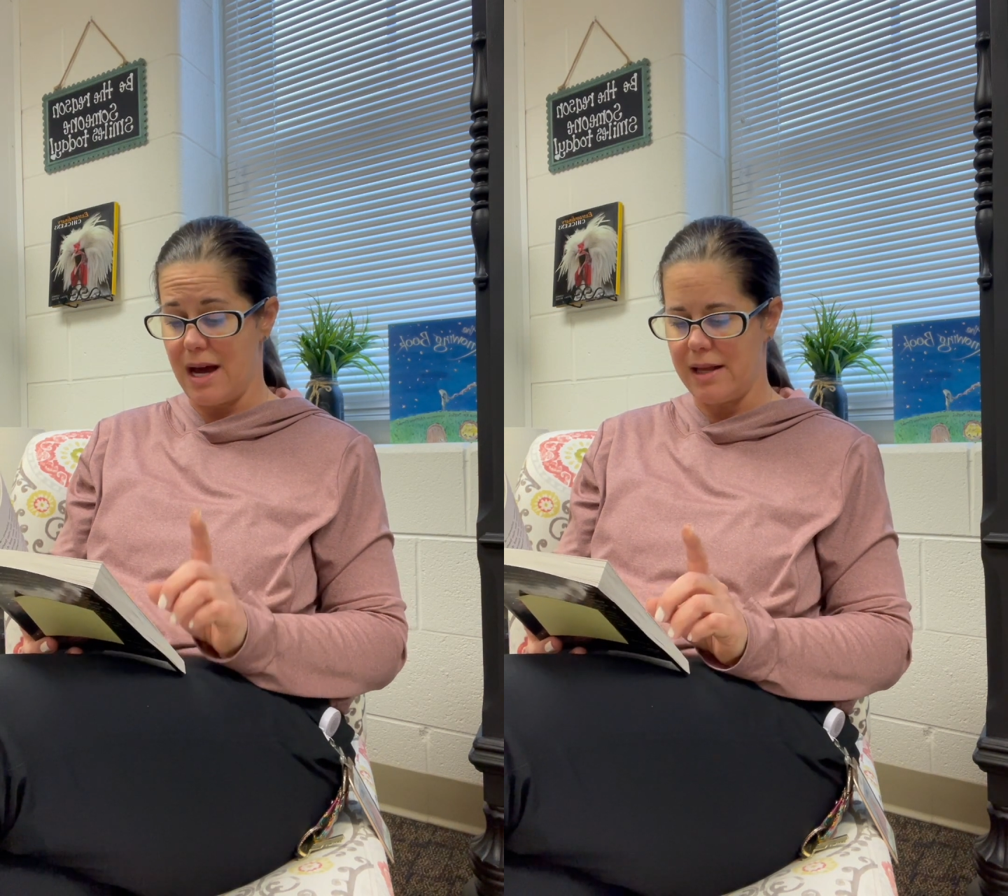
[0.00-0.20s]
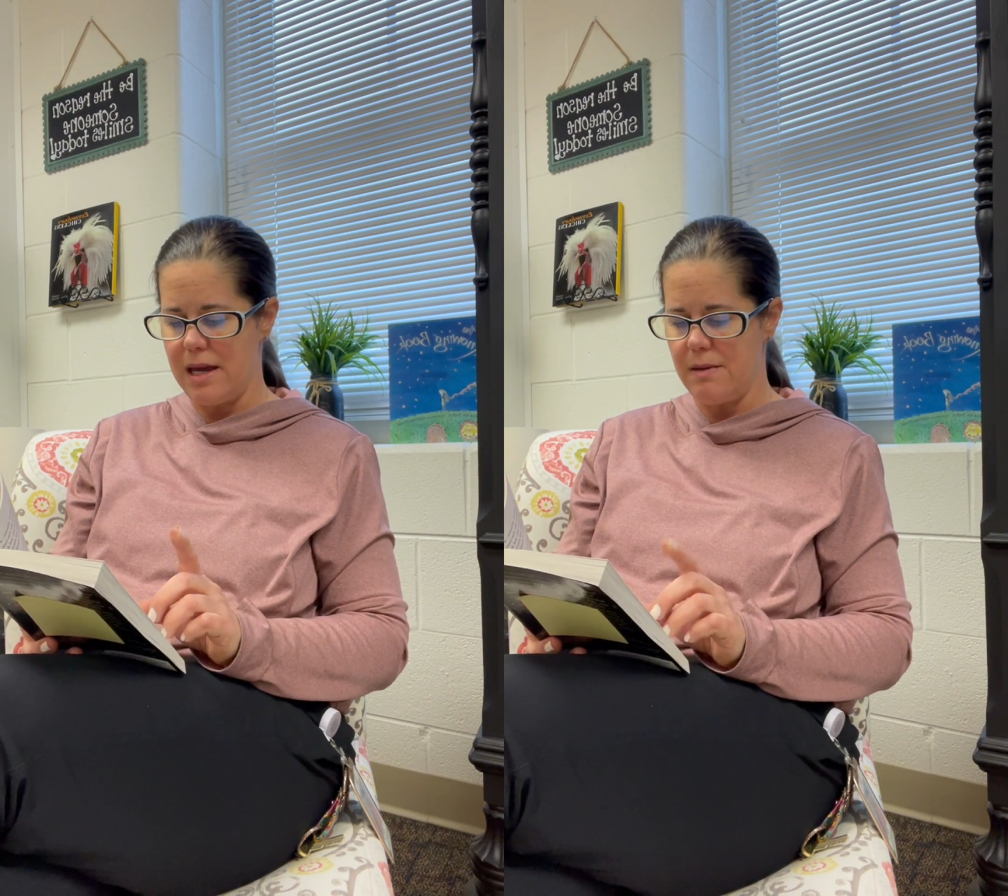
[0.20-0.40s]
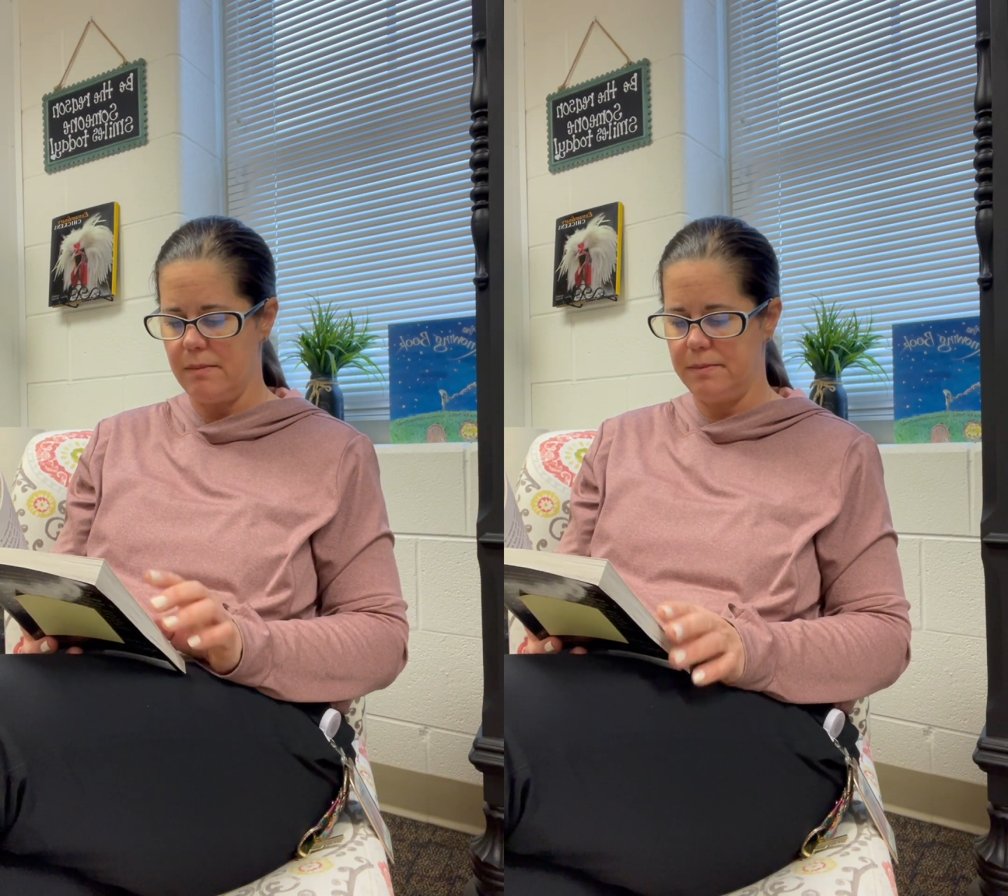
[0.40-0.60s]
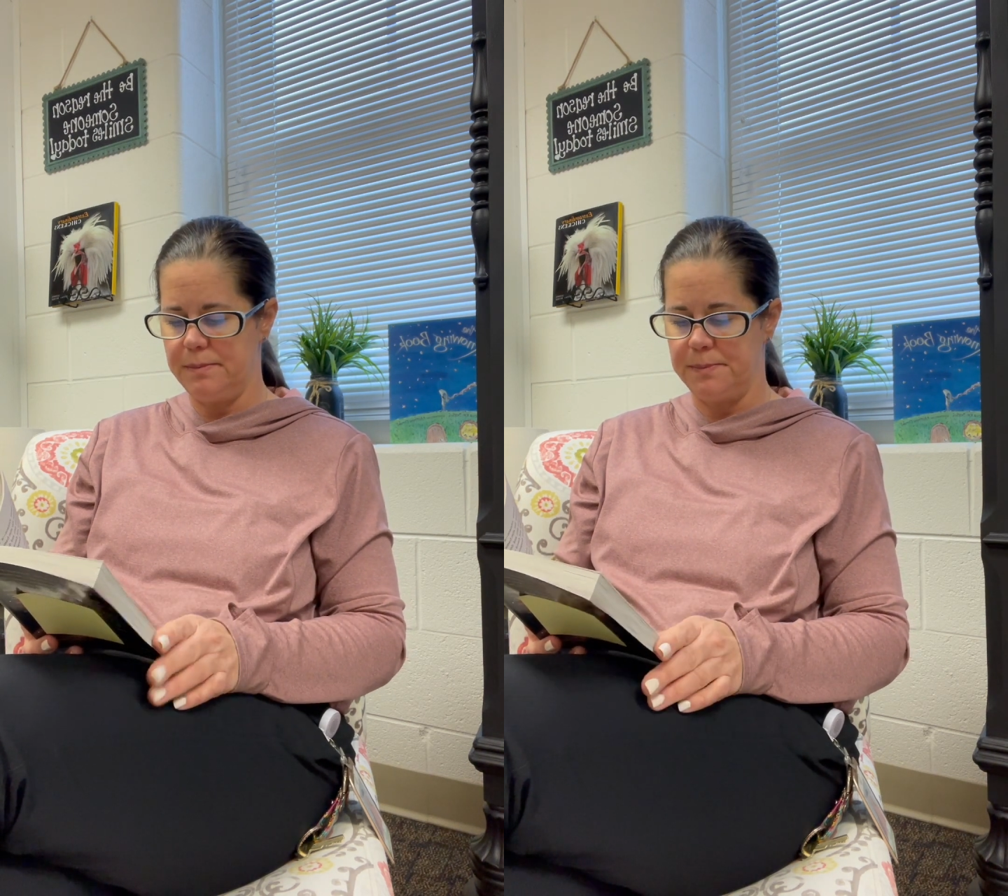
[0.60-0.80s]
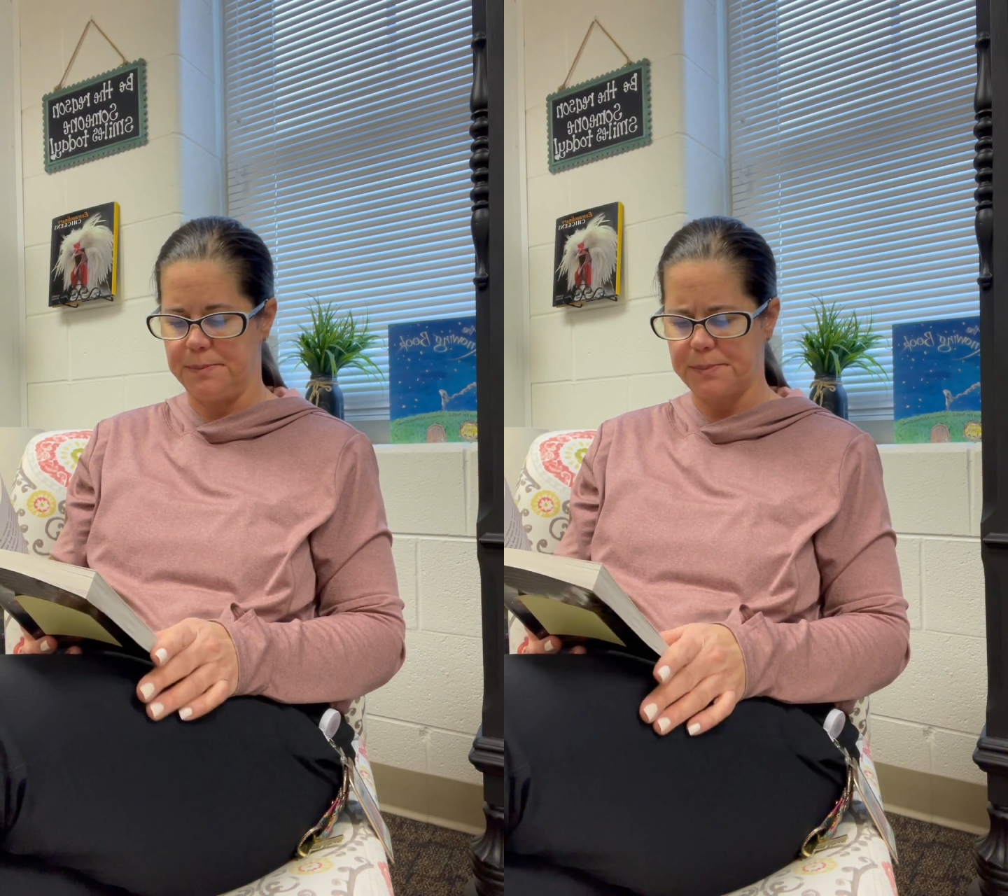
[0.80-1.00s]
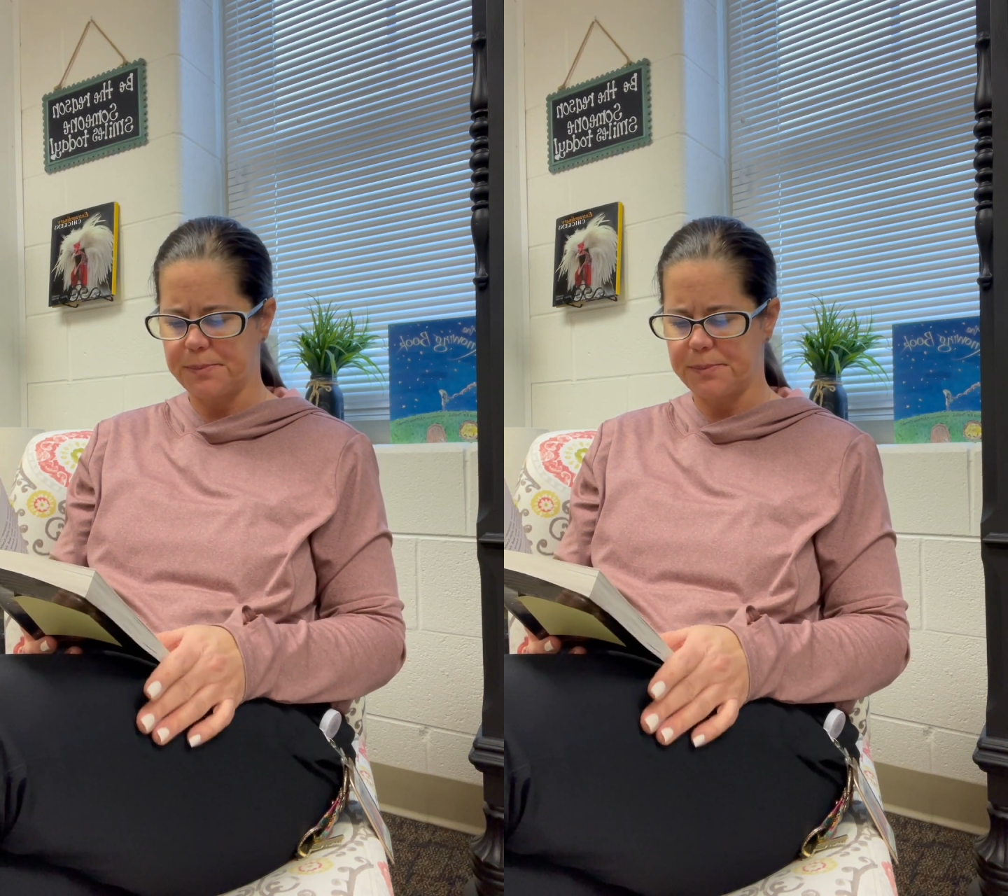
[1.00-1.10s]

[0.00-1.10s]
Got it?"